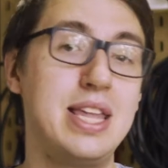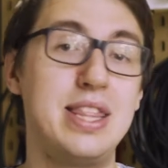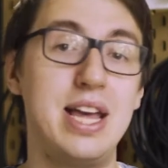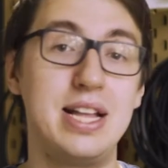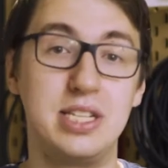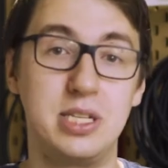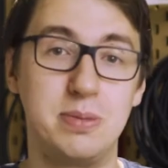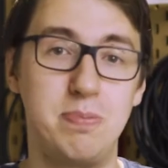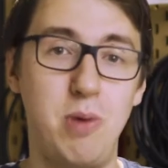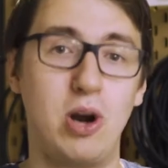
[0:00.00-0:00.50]

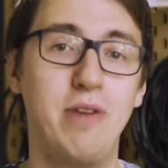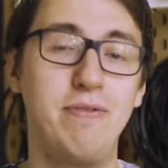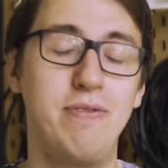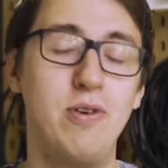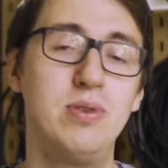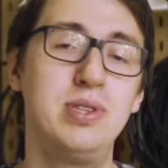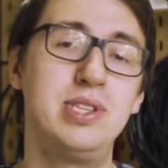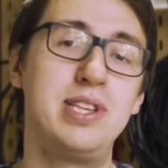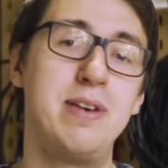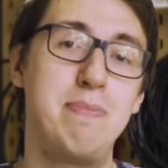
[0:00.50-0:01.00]
that
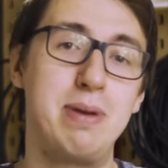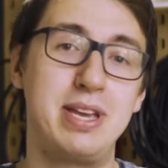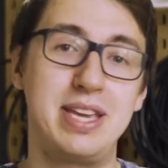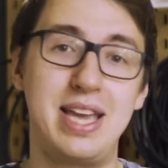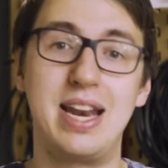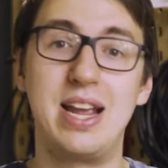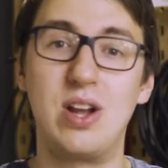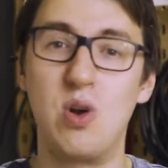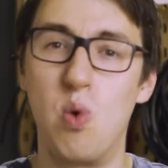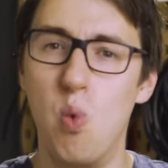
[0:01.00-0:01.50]
smartphones have been
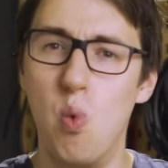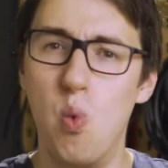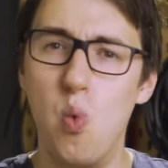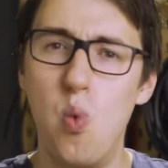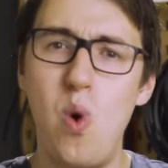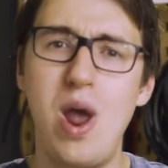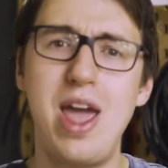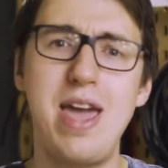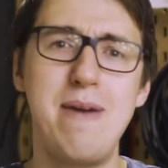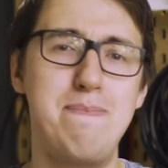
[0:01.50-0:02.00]
getting
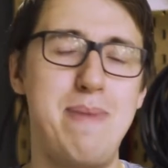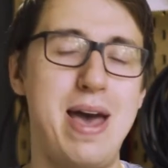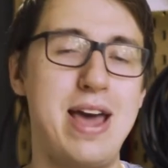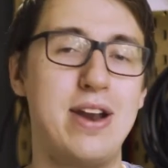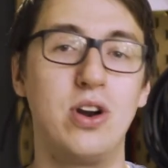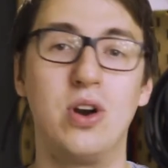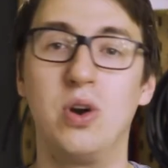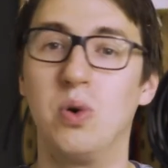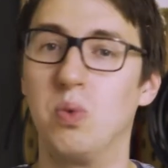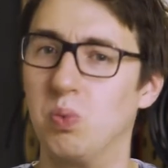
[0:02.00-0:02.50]
way
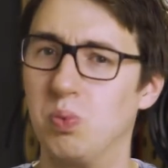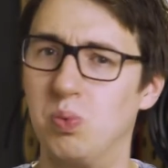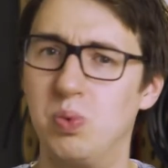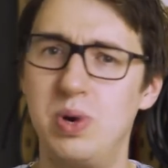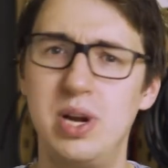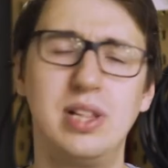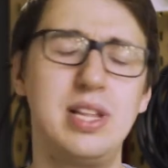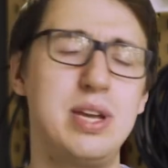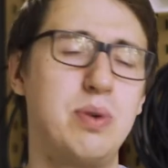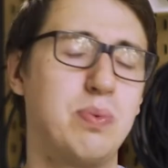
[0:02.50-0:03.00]
better
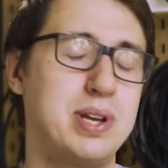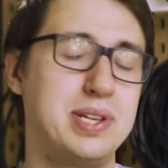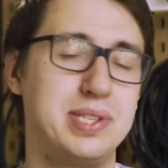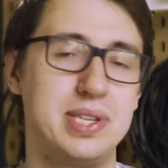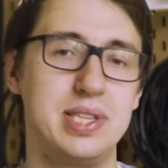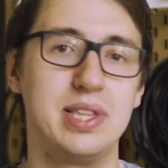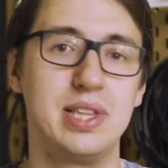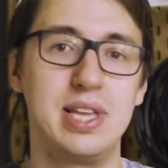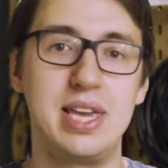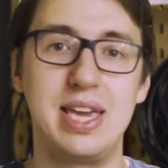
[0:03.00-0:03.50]
really
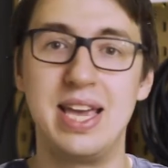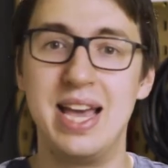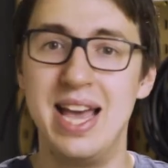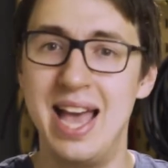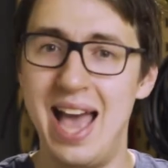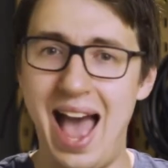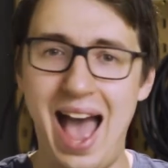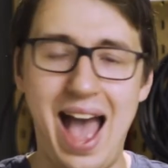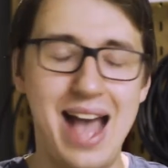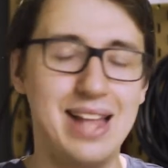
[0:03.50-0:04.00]
recently
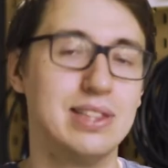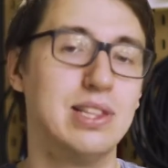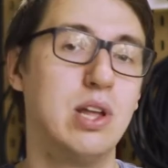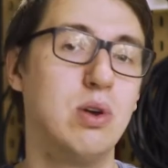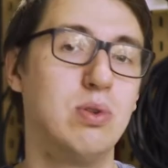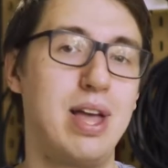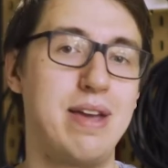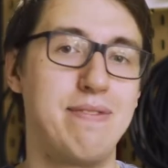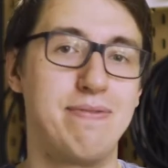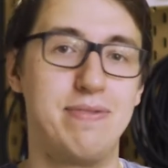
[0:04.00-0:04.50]
at low
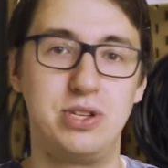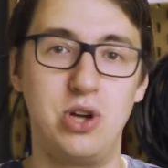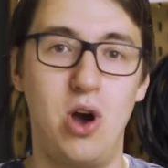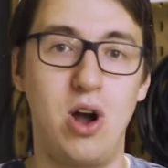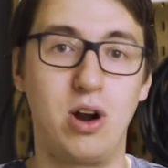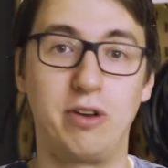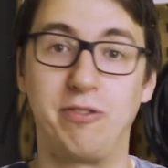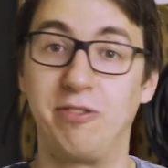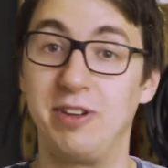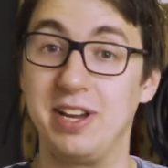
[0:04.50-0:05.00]
light
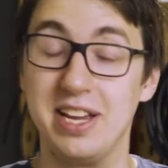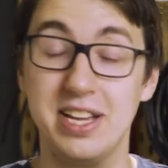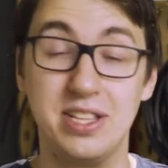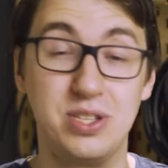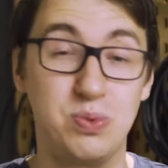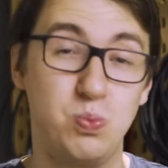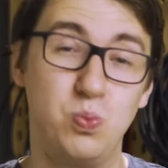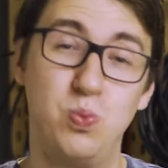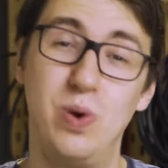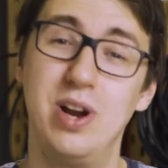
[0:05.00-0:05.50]
photography.
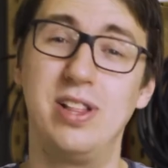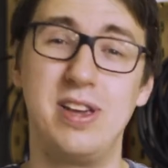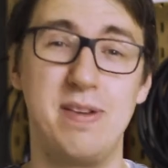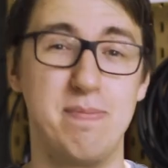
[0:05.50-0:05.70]
It's really